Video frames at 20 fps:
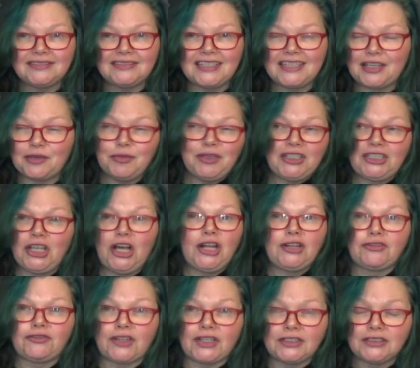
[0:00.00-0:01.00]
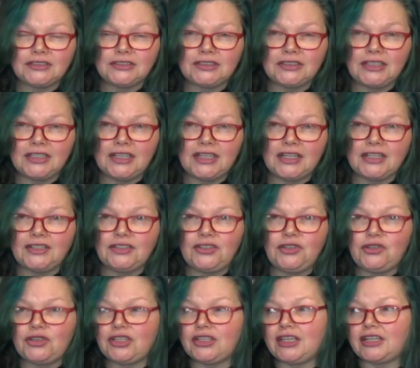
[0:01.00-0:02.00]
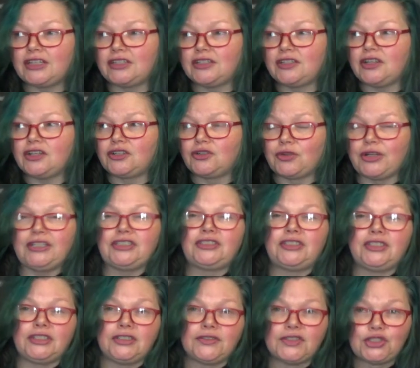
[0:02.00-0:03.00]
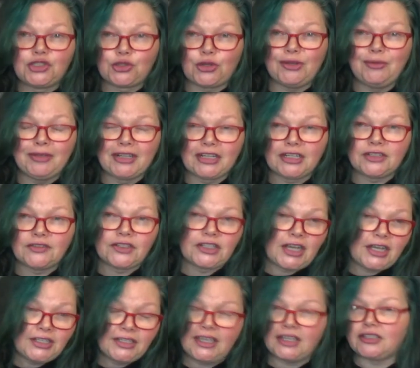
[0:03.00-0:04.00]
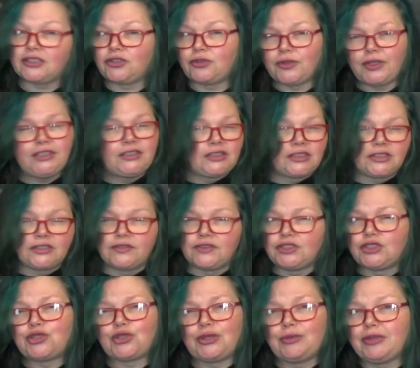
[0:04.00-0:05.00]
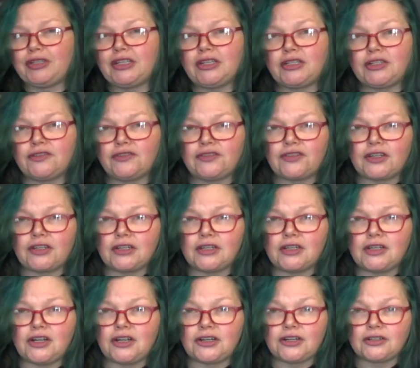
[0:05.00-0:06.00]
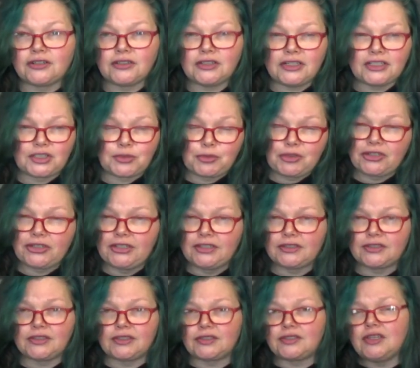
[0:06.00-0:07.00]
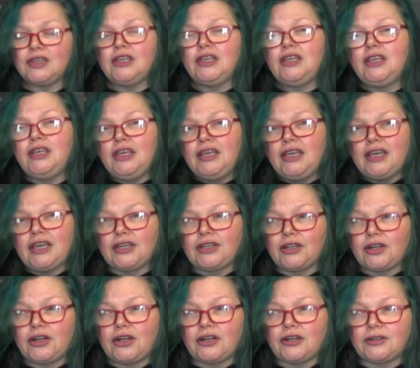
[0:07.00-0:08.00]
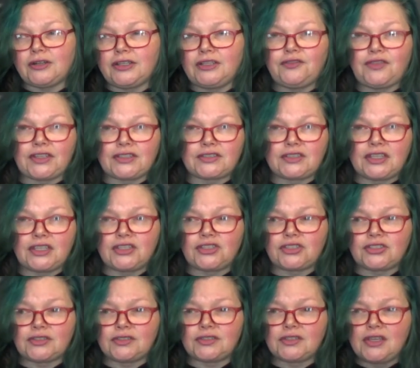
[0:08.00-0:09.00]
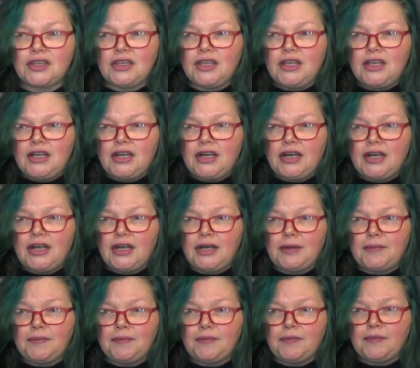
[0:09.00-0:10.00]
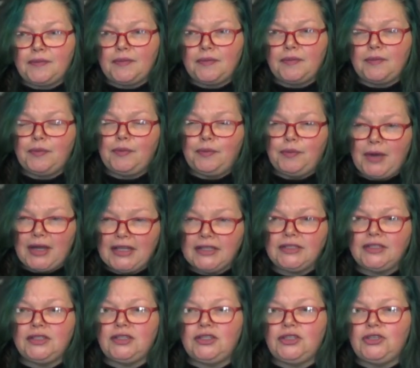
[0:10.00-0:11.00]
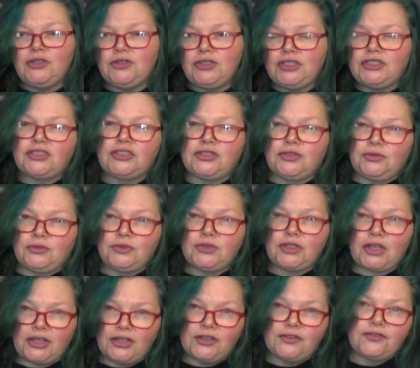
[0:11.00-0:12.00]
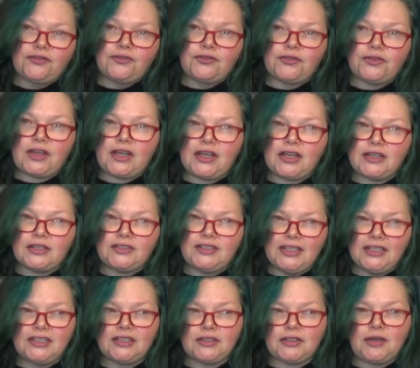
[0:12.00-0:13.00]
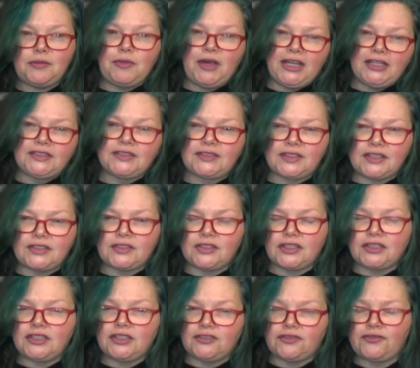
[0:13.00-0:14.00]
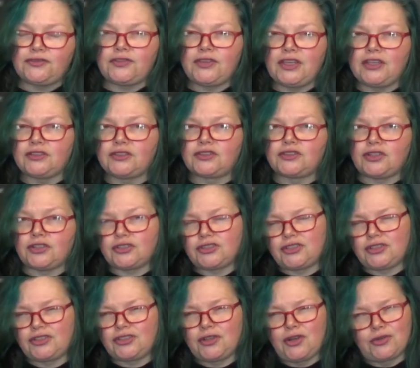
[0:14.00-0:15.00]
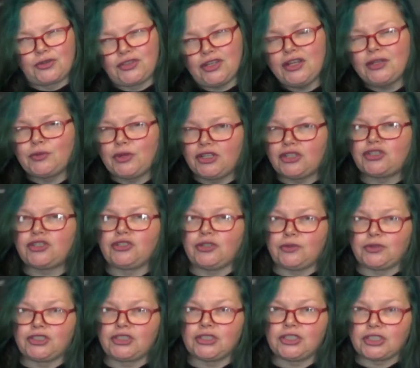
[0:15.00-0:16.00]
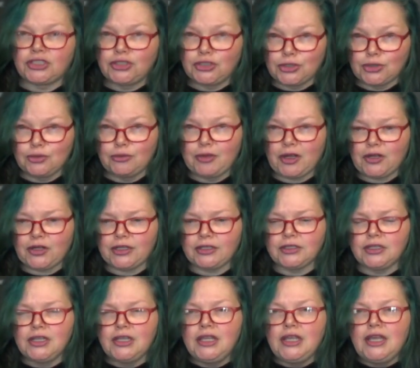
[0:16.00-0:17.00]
It can be a lot of fun, and you can get a great deal of enjoyment out of it. I get a great deal of enjoyment out of our experiences and our investigations. But you need to kind of take a mindset that if things start to go sideways, you know what you're going to do about it.